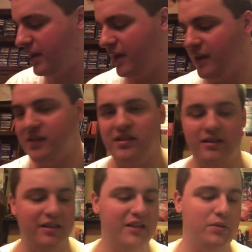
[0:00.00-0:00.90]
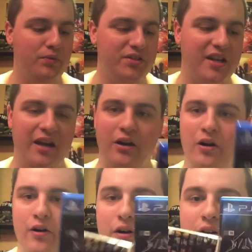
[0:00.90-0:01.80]
case, this one's kind of
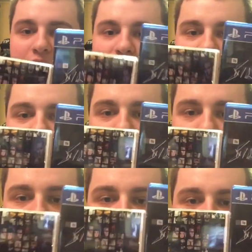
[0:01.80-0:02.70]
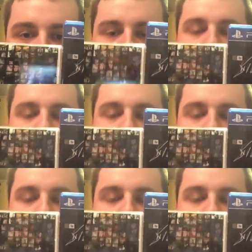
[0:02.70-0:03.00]
hard. So